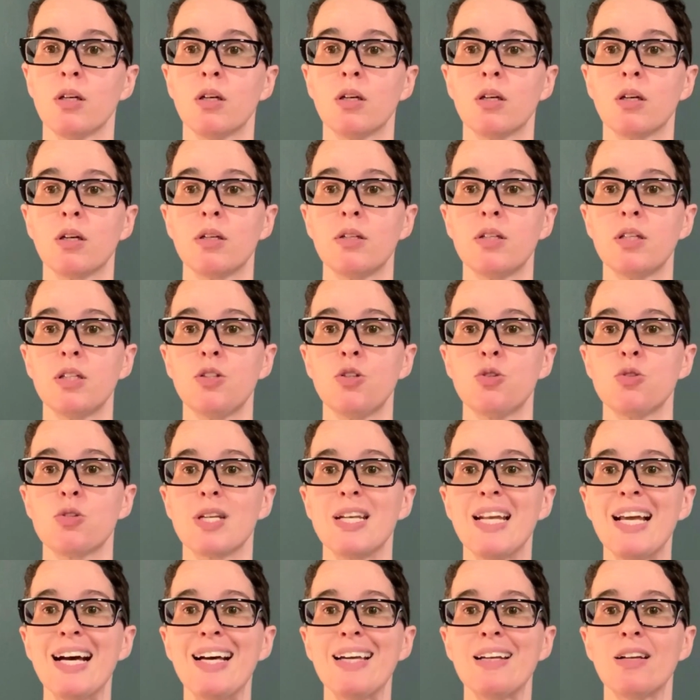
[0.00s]
continues
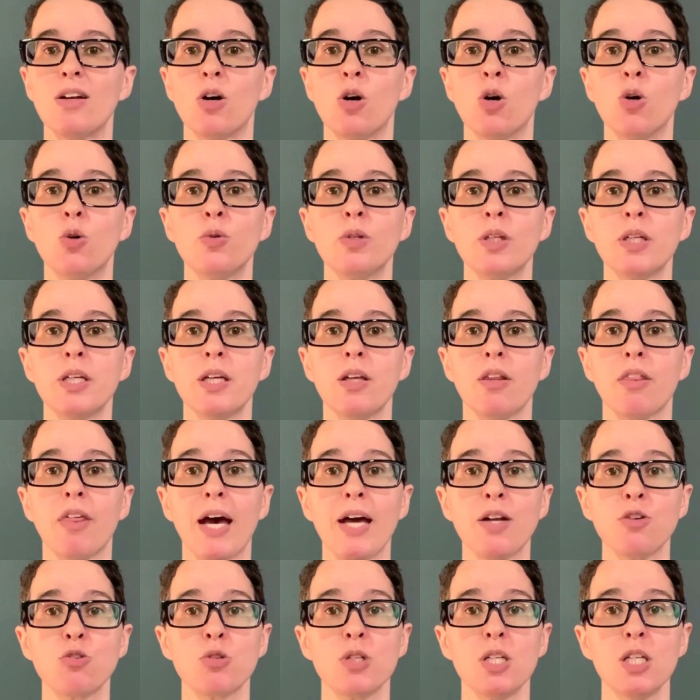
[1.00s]
not only
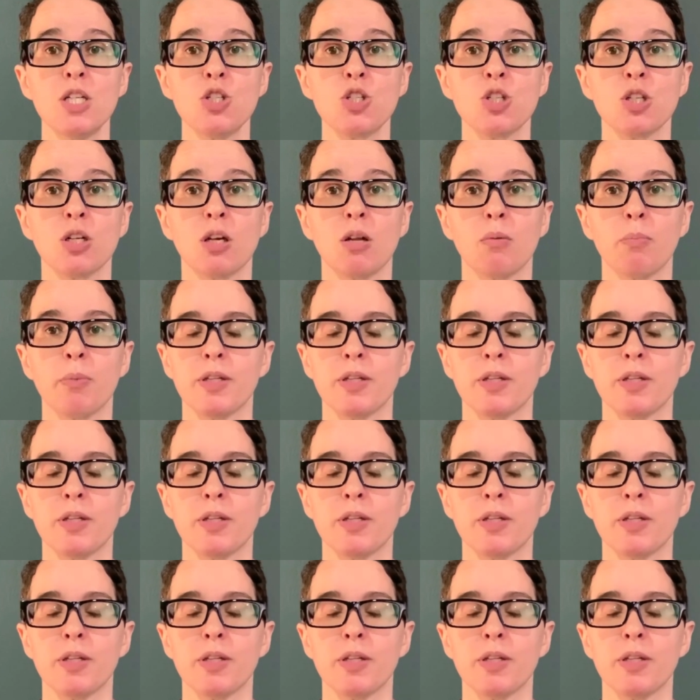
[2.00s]
that tradition,